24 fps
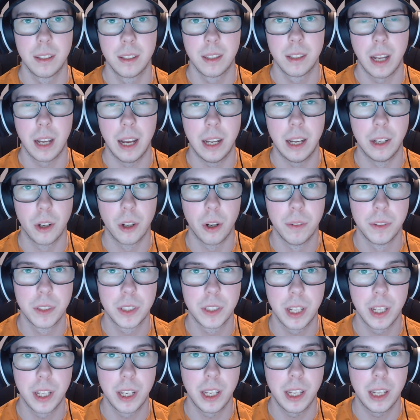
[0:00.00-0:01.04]
And
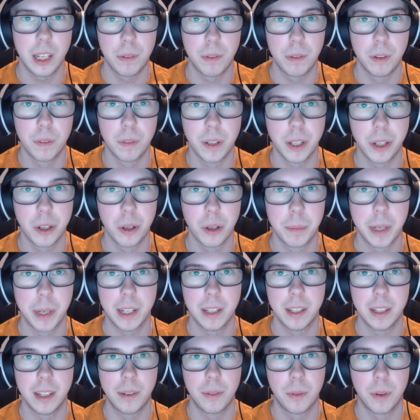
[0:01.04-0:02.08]
obviously, if you think you're better
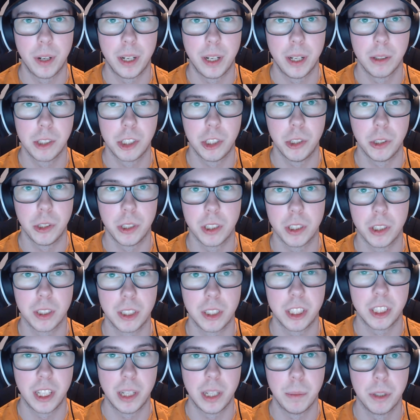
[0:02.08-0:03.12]
than everyone else, you can just
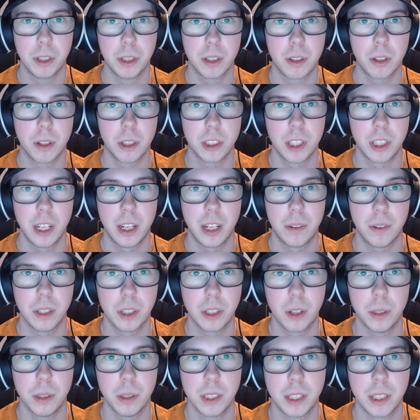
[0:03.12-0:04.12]
disable the crosshair and go into